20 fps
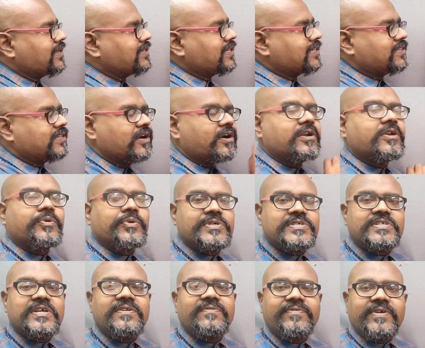And the third
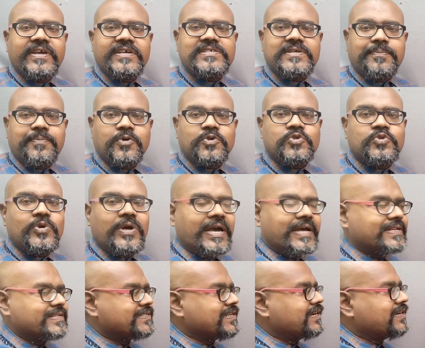question we are supposed to
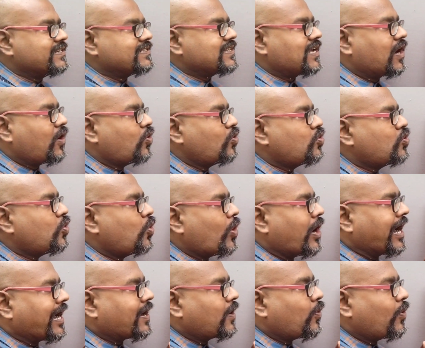answer is, how
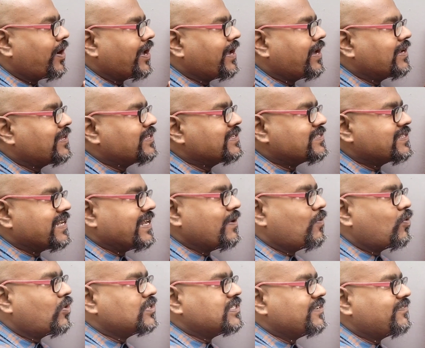to acquire this
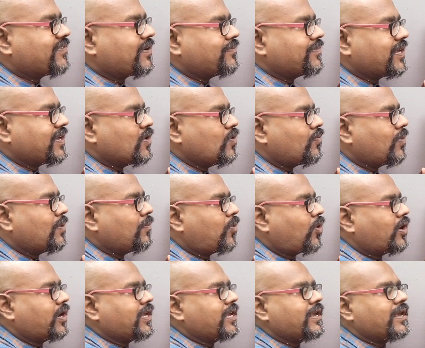EOG from the
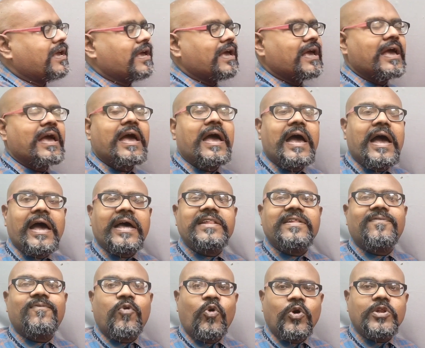human body?
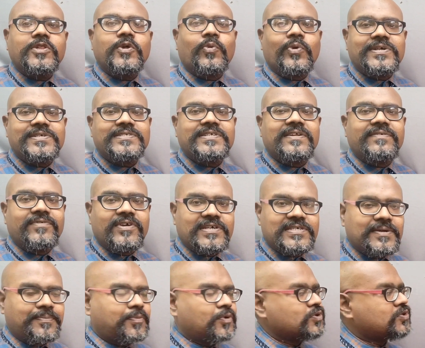And the fourth question we
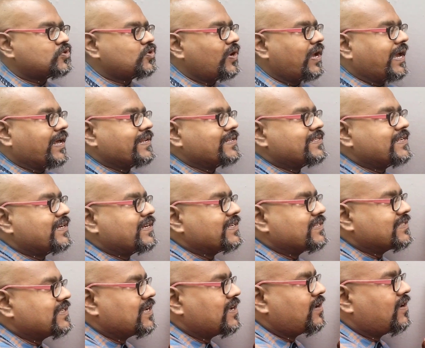are supposed to answer
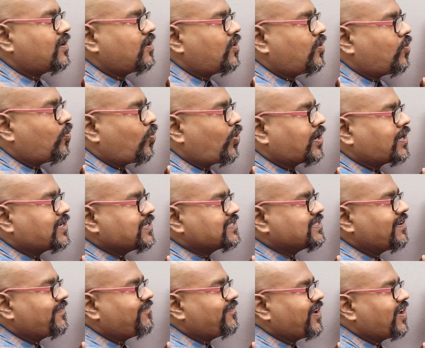is, what
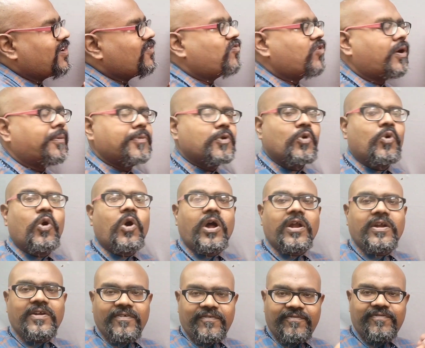is the waveform you
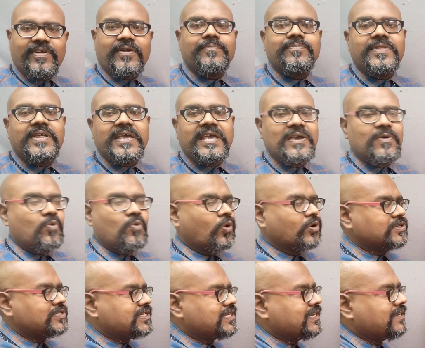got from the
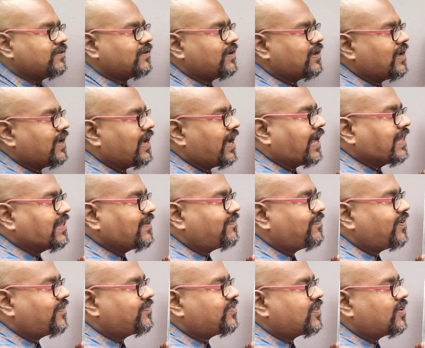EOG? And
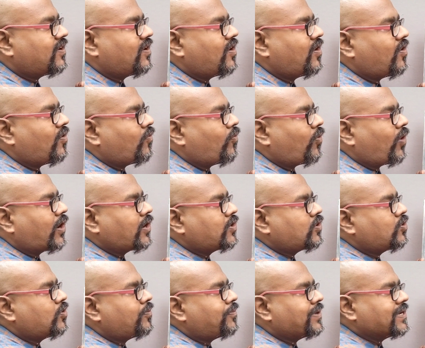the fifth,
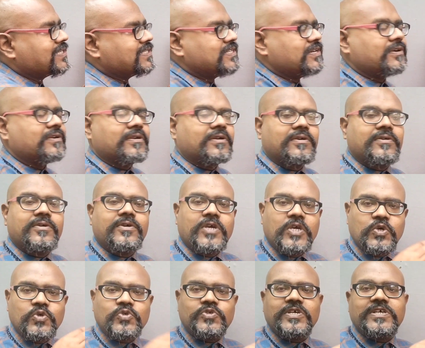what to measure
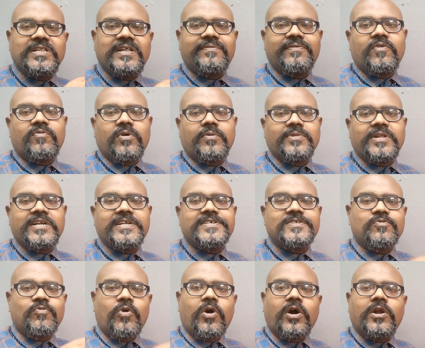using the waveform, that
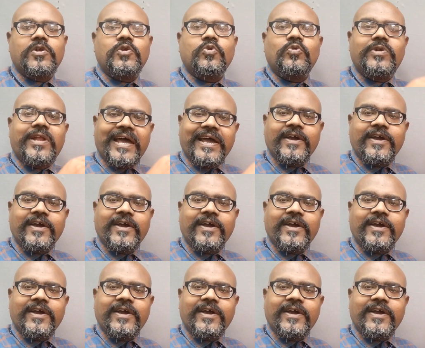is what to